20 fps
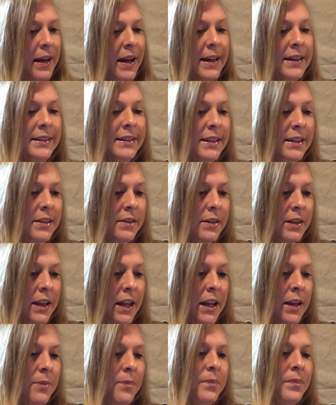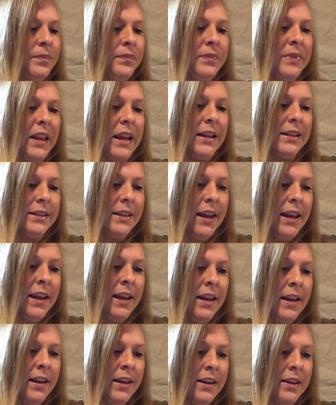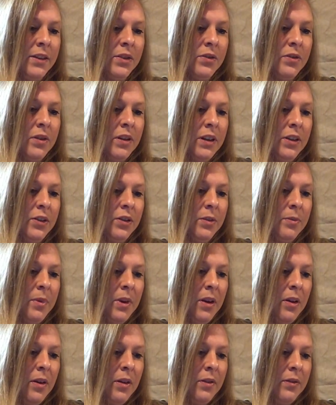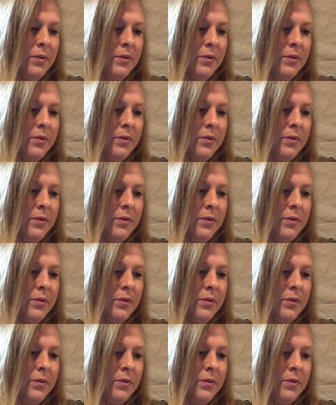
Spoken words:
Ideally, taking a history should be